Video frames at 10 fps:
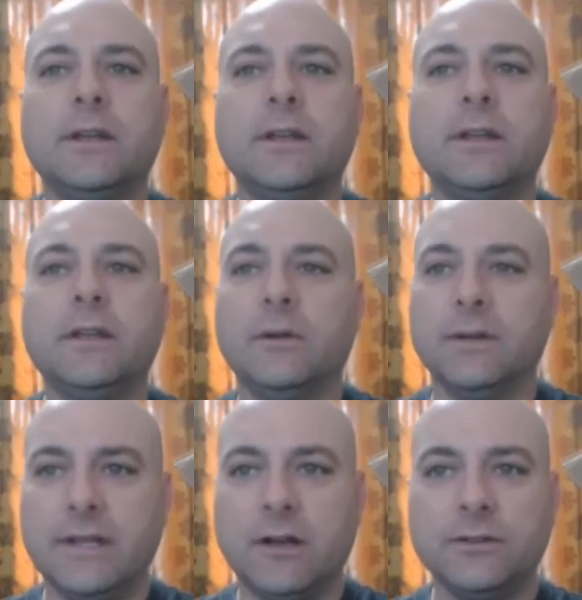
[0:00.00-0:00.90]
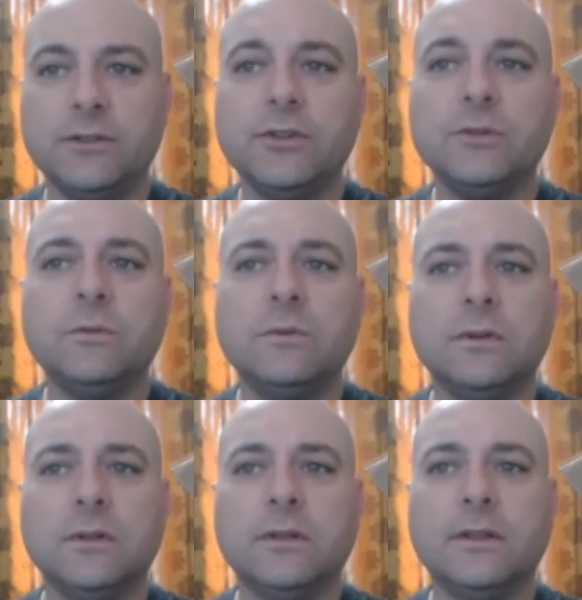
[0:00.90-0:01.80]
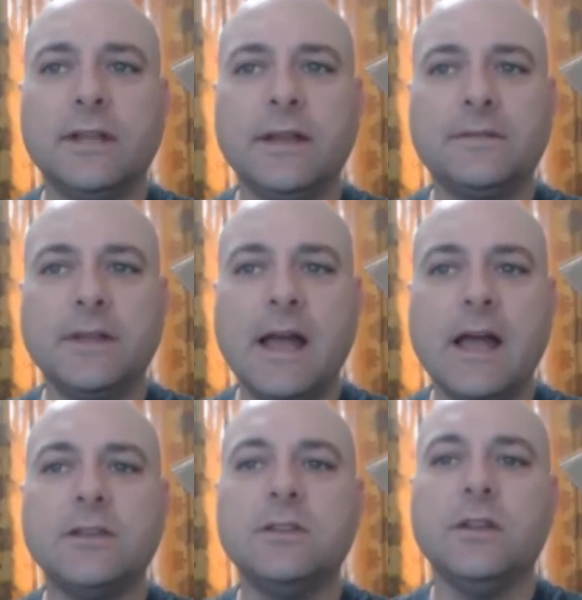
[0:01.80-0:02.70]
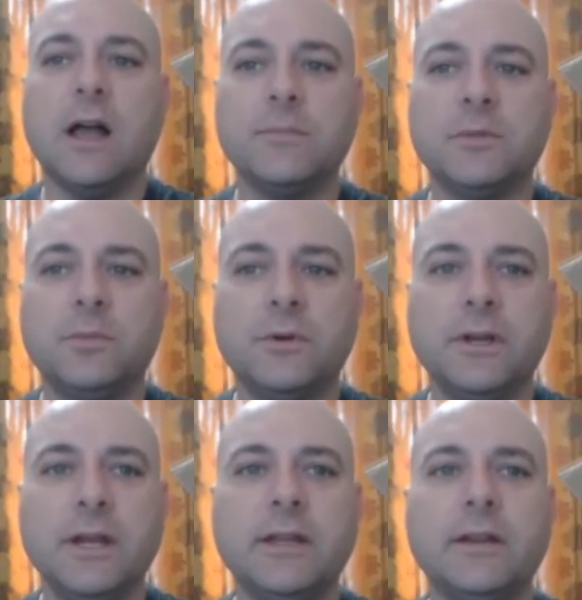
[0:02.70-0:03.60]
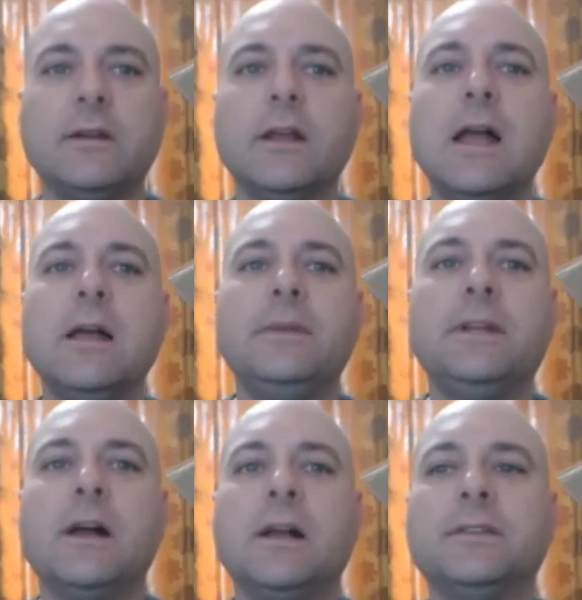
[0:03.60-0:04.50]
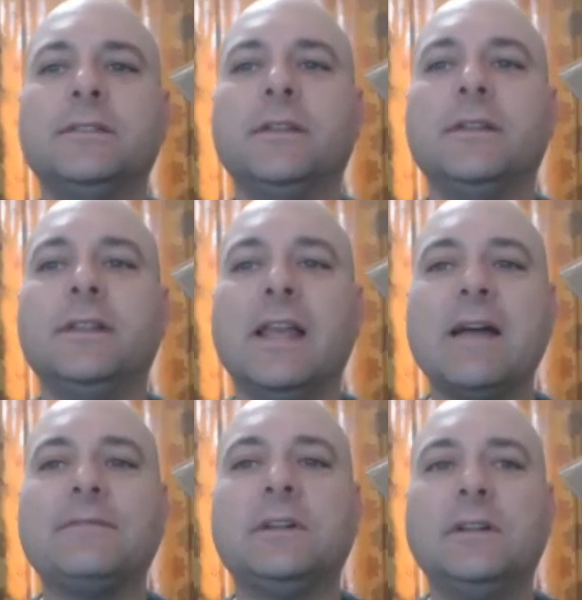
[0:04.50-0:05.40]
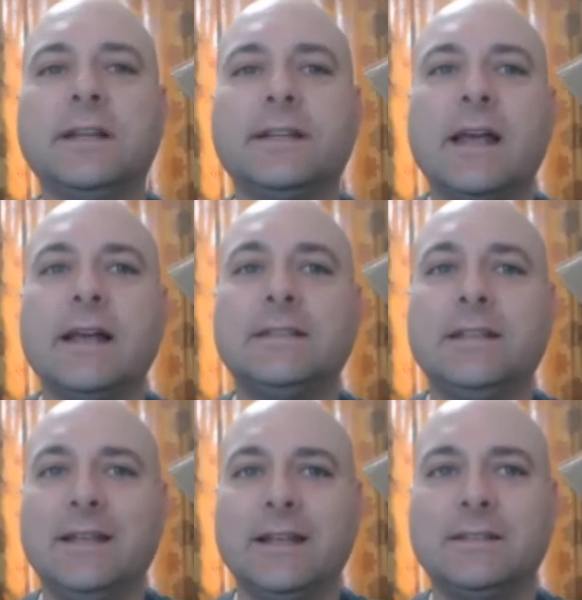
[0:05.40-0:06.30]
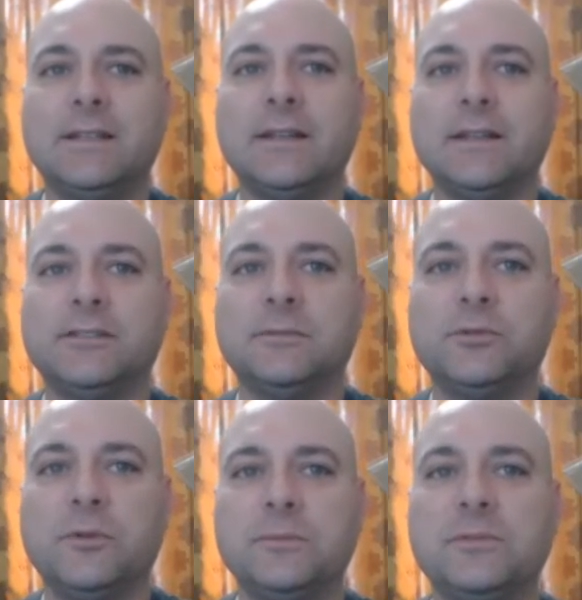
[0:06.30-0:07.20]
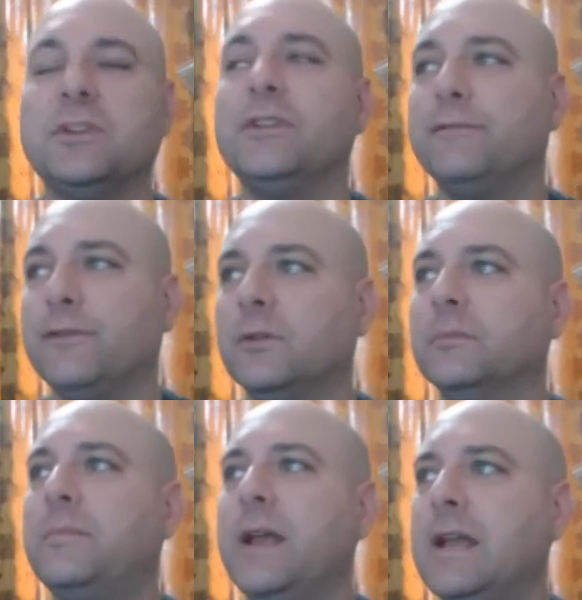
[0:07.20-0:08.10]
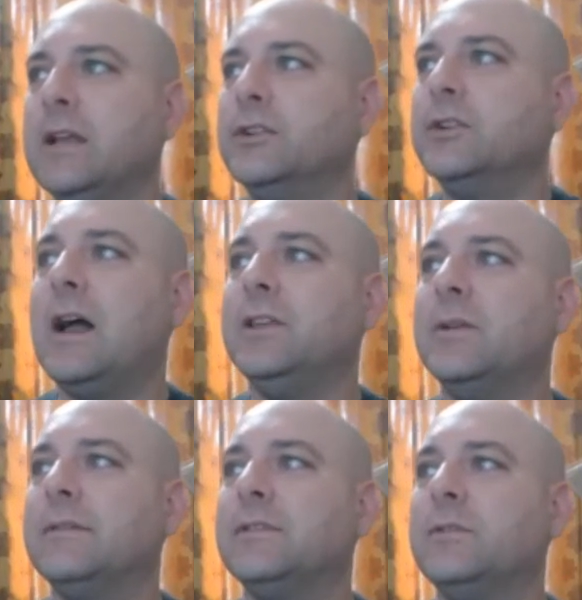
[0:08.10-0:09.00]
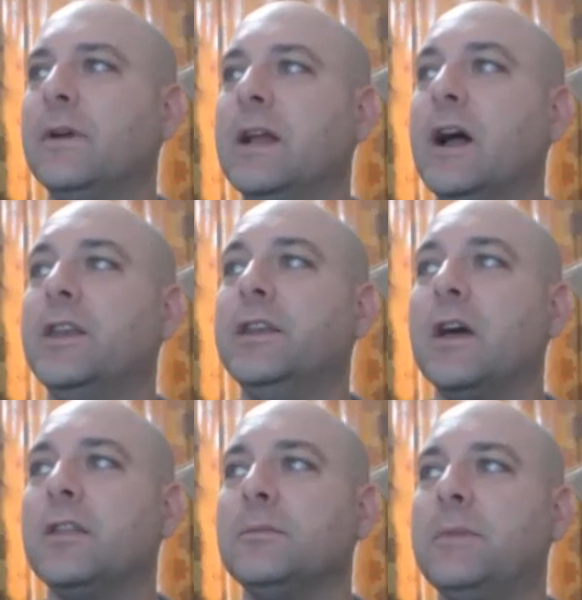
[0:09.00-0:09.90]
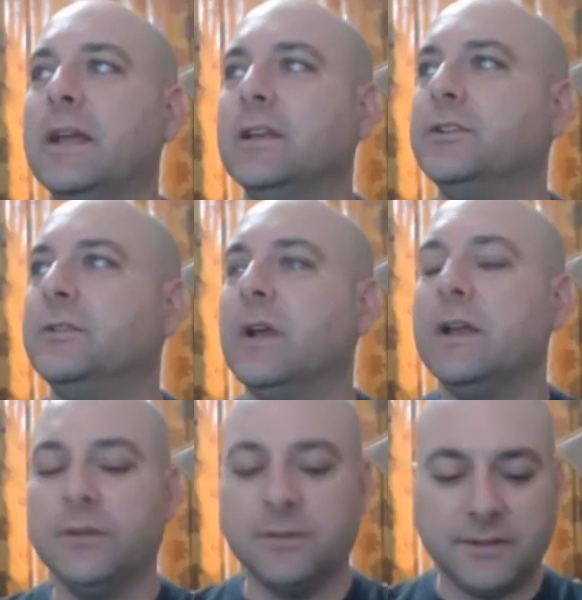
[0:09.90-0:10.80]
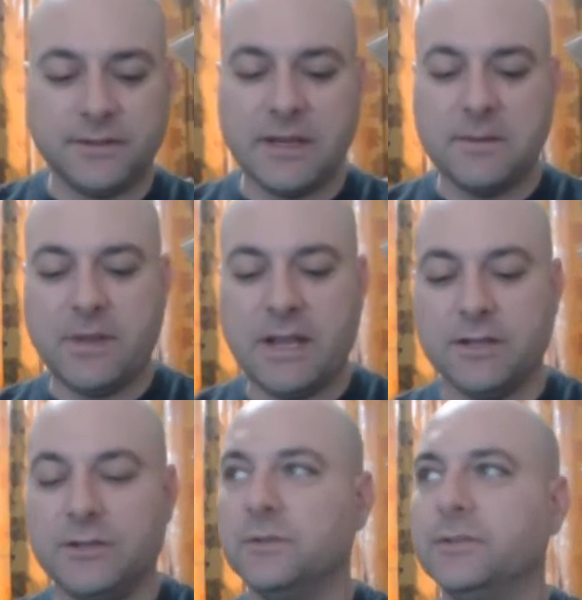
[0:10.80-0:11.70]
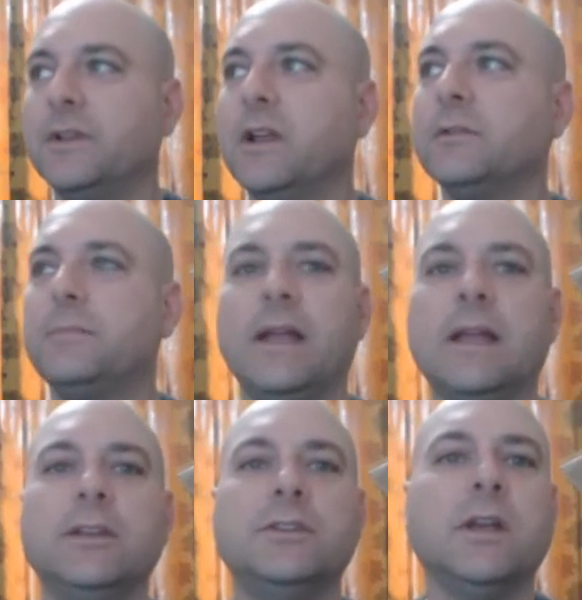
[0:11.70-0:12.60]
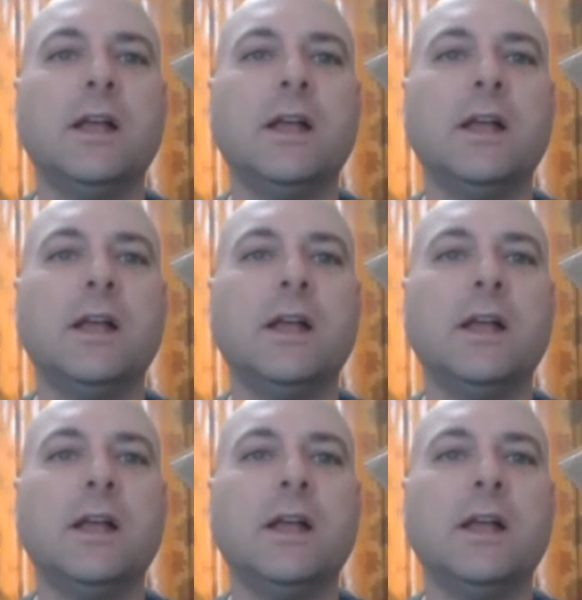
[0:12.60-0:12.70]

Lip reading: it tells you that you have to add. I'm going to put it in here because they have to click that to get to the subscription confirmed page. You have to create another page. Do not use the same page. Use another page.